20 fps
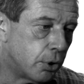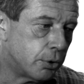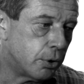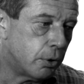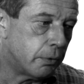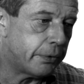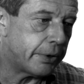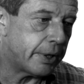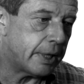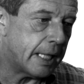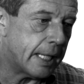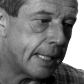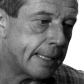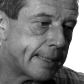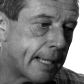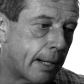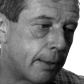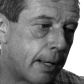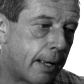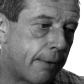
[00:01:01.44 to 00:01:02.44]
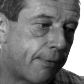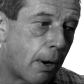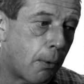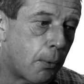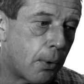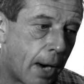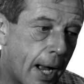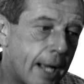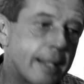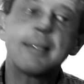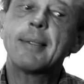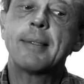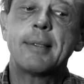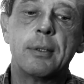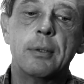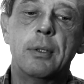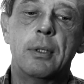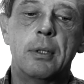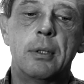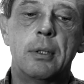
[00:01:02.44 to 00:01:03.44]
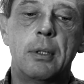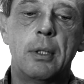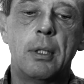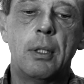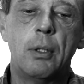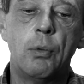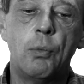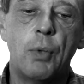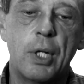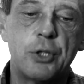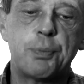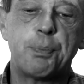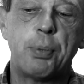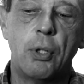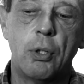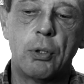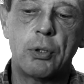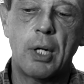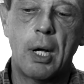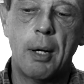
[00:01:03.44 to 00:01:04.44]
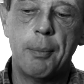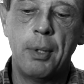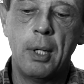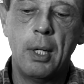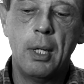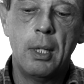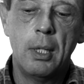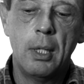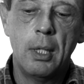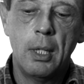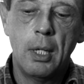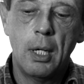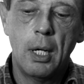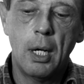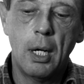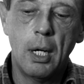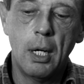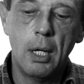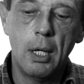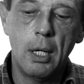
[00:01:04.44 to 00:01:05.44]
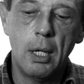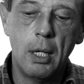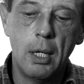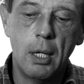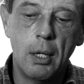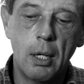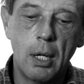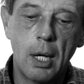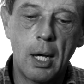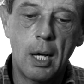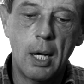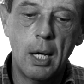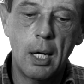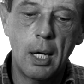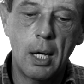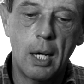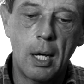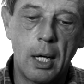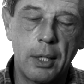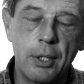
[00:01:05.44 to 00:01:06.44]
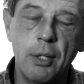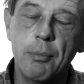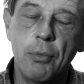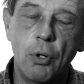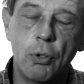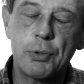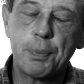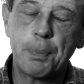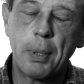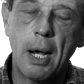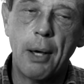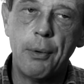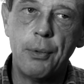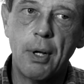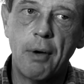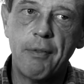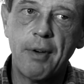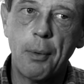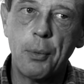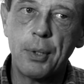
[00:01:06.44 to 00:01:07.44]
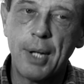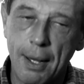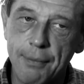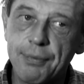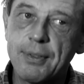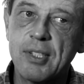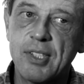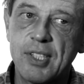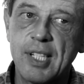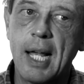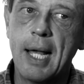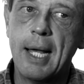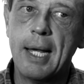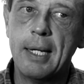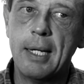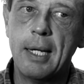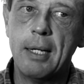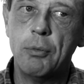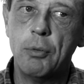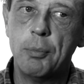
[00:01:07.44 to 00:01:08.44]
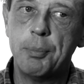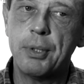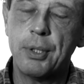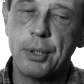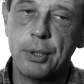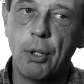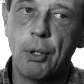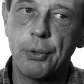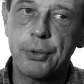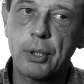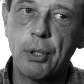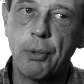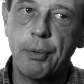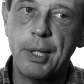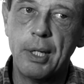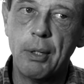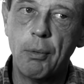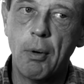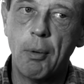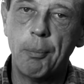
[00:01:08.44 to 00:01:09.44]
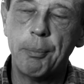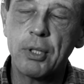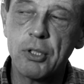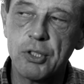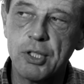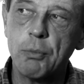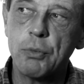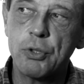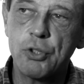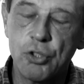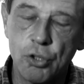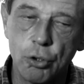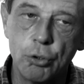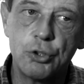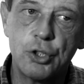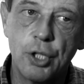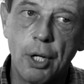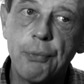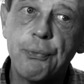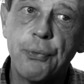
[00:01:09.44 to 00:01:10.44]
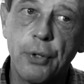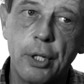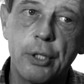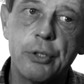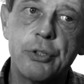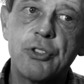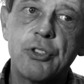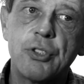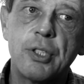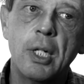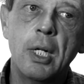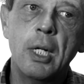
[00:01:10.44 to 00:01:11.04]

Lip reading: over the years, if I were asked which programme are you most proud of, I would have to say it would be the North Korea one, because it was such a first.